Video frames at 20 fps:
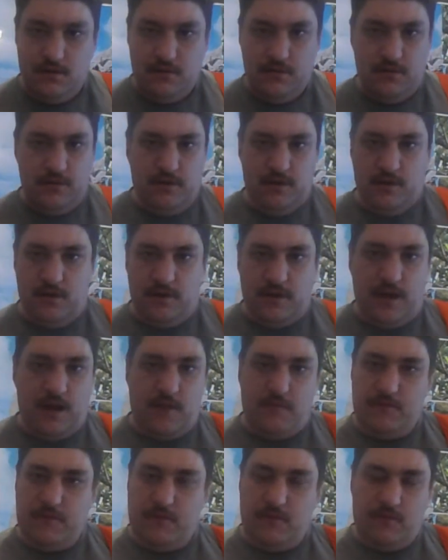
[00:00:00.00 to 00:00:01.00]
You know, it
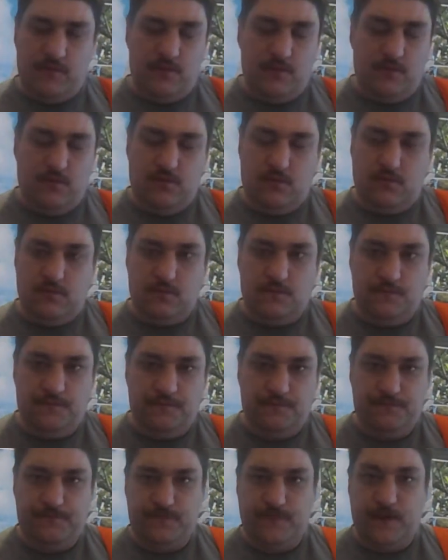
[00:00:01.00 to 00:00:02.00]
happens to us all.
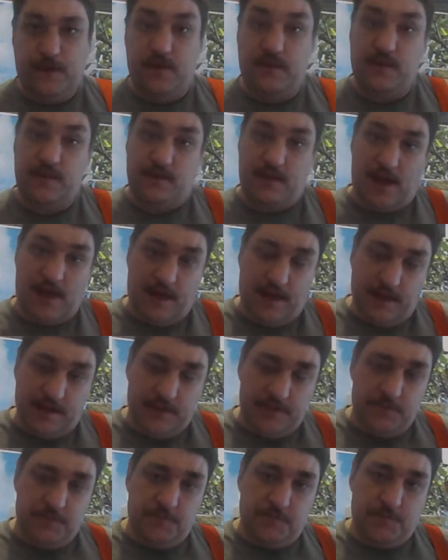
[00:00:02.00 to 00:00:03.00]
It's
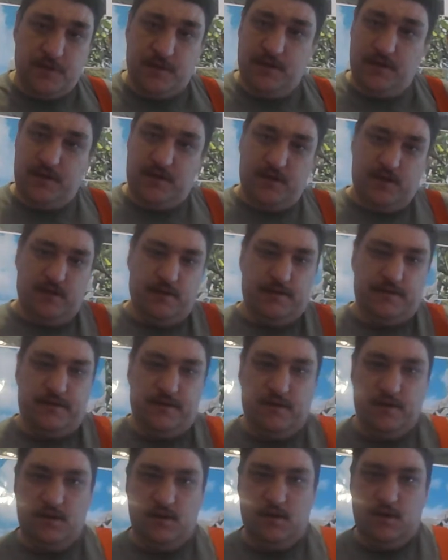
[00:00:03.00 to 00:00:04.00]
sad, but it does.
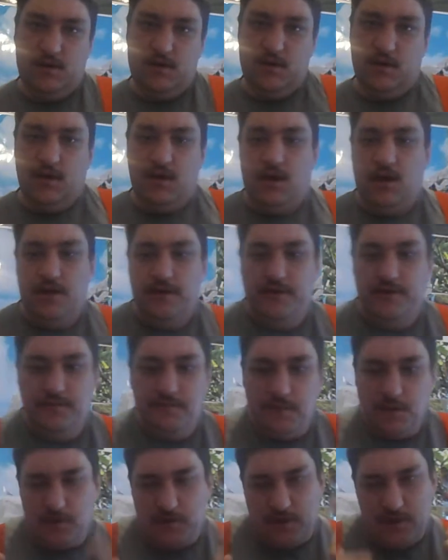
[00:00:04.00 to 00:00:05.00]

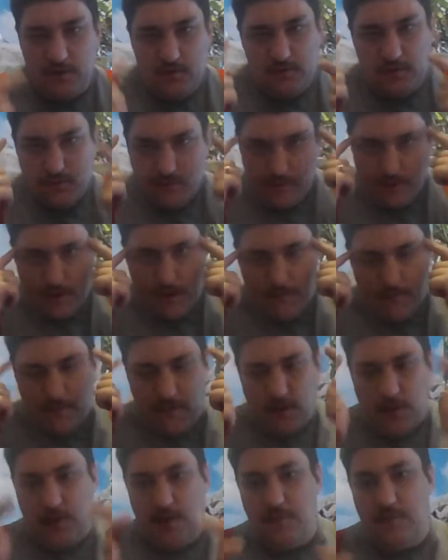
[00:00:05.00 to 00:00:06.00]
But those sort of games
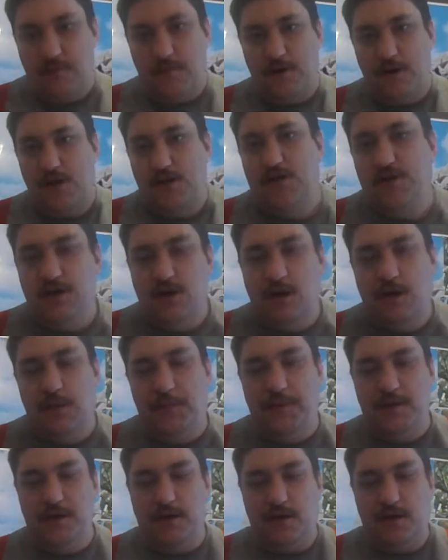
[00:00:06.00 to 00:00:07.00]
can keep your mind
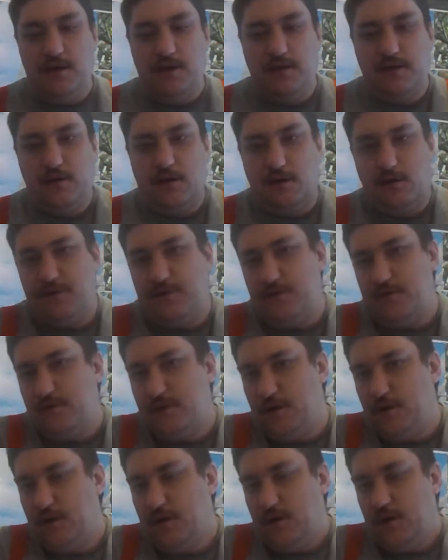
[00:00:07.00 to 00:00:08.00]
sharp, and you can start to,
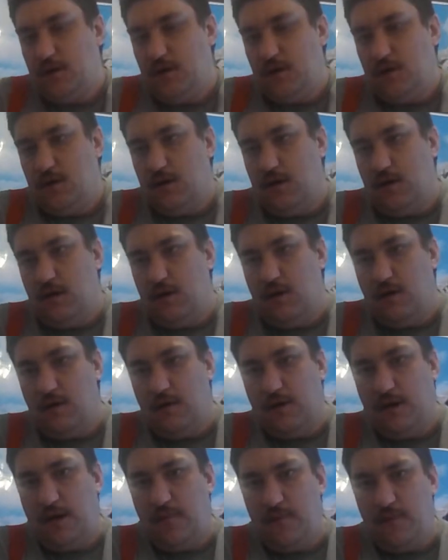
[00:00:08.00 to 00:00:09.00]
you know, and
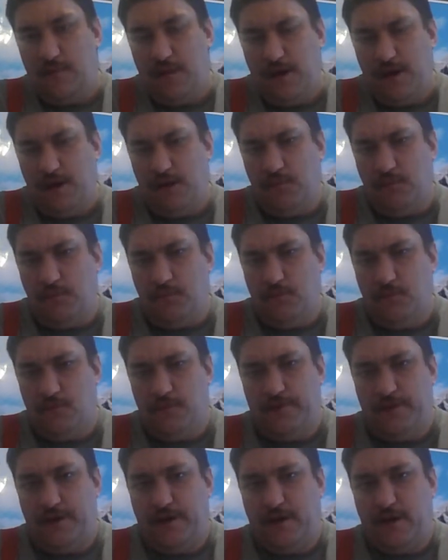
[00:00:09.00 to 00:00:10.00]
keep your mind
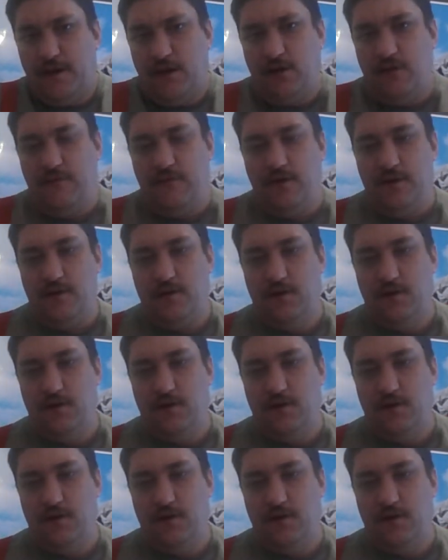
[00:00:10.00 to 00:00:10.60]
ticking over